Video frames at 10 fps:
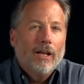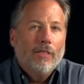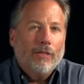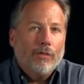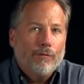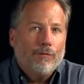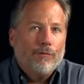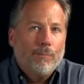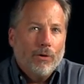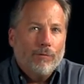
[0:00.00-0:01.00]
that the
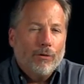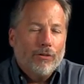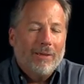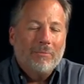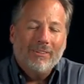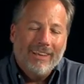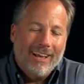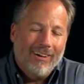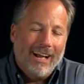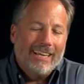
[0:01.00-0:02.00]
book of 1 Samuel,
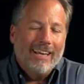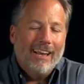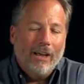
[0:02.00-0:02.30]
now again,